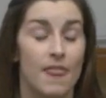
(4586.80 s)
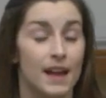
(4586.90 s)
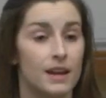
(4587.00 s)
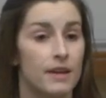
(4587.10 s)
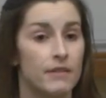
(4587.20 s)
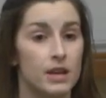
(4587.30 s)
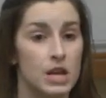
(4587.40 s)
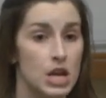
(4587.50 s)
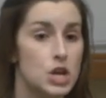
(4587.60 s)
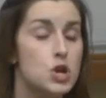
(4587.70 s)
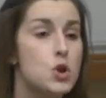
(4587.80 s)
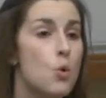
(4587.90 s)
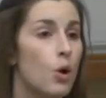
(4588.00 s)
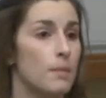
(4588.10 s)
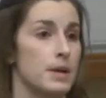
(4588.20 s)
that can have an
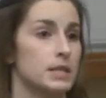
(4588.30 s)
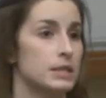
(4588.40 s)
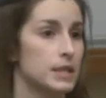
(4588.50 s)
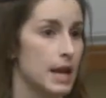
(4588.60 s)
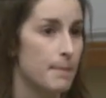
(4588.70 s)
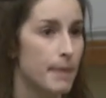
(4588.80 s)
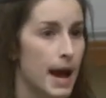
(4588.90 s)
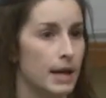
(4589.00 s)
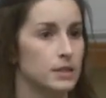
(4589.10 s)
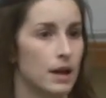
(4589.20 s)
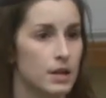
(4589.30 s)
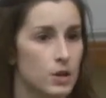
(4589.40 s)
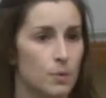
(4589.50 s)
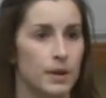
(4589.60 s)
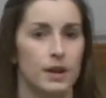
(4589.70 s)
enormous impact on
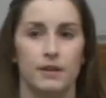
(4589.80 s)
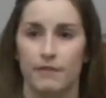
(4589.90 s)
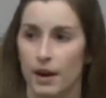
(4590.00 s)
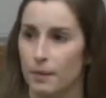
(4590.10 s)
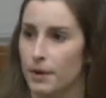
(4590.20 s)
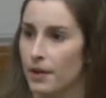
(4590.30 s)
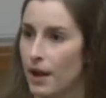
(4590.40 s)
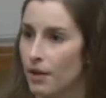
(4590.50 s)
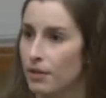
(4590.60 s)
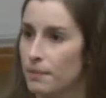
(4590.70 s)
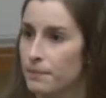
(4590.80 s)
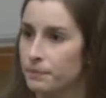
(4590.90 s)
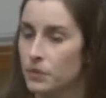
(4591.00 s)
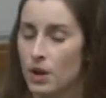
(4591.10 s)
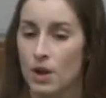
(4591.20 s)
human and environmental health.
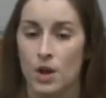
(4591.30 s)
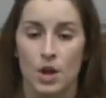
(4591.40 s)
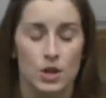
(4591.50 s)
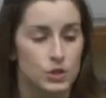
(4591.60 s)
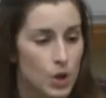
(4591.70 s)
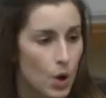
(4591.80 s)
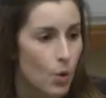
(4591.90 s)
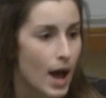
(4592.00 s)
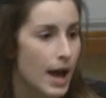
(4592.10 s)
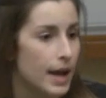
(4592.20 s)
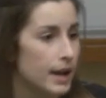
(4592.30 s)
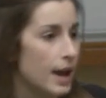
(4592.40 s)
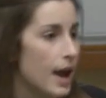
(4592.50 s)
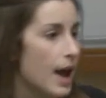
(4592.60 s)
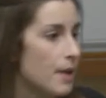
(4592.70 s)
So
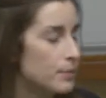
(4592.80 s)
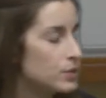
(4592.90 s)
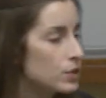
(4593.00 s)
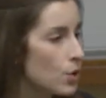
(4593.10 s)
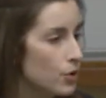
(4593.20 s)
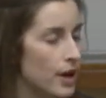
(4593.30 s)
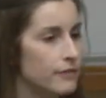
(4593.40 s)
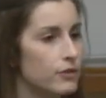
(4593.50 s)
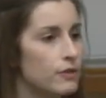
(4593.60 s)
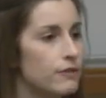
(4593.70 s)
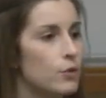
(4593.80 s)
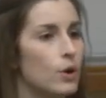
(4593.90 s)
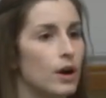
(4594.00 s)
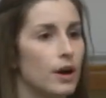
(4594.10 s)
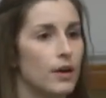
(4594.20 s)
I am so grateful
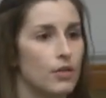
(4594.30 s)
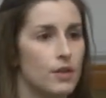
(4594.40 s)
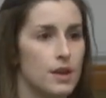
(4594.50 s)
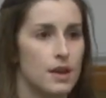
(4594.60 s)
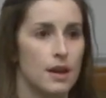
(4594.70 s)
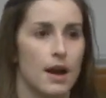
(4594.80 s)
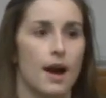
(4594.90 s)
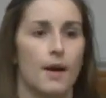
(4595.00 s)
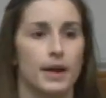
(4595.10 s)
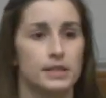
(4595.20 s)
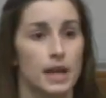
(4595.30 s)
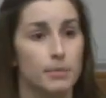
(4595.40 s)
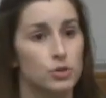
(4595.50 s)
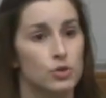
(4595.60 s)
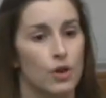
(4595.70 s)
for the uh,
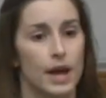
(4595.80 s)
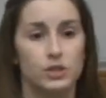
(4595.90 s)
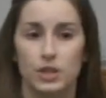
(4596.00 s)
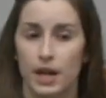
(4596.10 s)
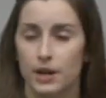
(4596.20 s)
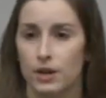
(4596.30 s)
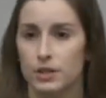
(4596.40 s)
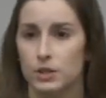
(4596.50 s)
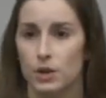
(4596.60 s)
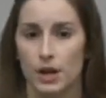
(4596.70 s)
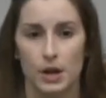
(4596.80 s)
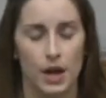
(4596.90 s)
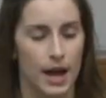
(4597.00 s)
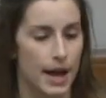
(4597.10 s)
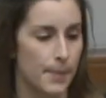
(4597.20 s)
exceptional educators
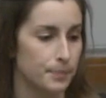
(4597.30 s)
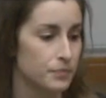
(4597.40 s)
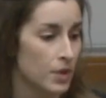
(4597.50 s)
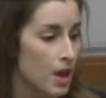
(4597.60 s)
um,